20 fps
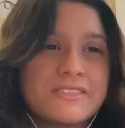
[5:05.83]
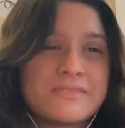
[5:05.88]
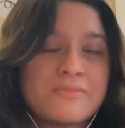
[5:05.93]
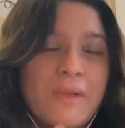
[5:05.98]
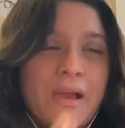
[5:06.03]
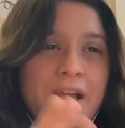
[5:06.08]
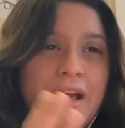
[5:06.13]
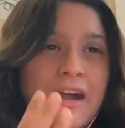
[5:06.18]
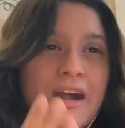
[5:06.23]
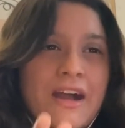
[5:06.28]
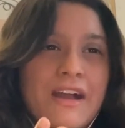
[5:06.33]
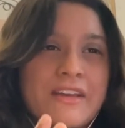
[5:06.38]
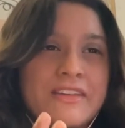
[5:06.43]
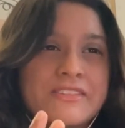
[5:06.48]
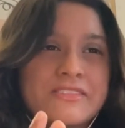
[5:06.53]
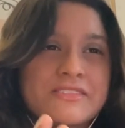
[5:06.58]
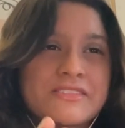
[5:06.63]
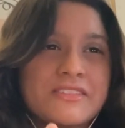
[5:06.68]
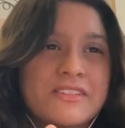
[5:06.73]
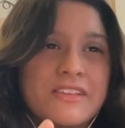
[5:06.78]
My
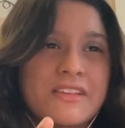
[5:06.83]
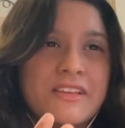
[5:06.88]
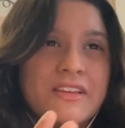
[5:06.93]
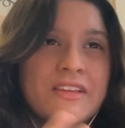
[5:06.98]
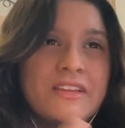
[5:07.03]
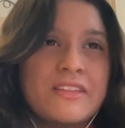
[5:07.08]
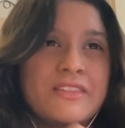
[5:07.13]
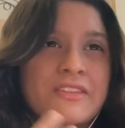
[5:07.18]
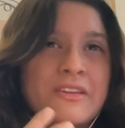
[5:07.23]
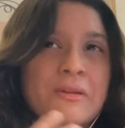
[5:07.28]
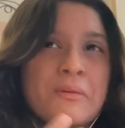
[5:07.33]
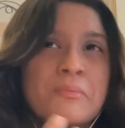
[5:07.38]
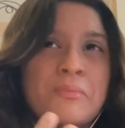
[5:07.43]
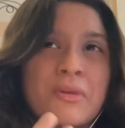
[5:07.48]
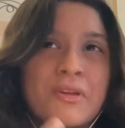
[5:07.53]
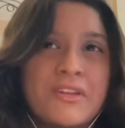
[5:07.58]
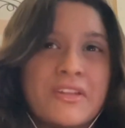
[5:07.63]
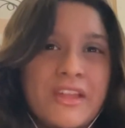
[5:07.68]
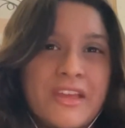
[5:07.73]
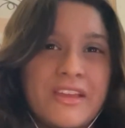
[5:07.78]
eyes, they're
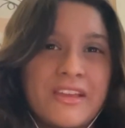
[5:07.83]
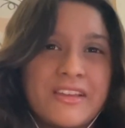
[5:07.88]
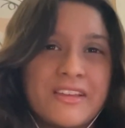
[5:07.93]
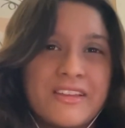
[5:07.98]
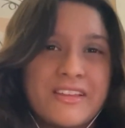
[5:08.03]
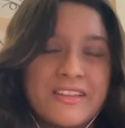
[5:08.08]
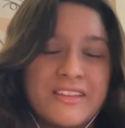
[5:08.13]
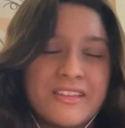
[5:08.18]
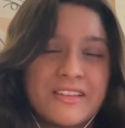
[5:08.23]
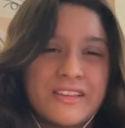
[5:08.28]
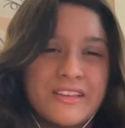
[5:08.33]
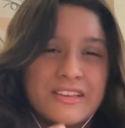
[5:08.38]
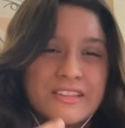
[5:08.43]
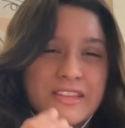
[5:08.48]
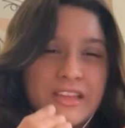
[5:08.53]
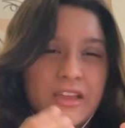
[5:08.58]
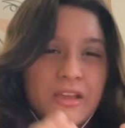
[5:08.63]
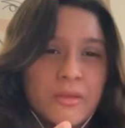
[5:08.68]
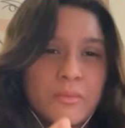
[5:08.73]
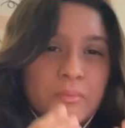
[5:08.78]
burning.
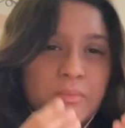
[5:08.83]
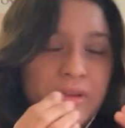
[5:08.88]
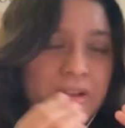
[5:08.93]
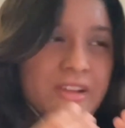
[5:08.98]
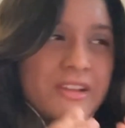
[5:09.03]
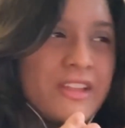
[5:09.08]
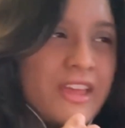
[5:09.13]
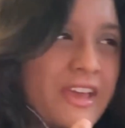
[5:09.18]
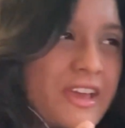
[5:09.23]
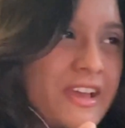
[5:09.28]
They're burning.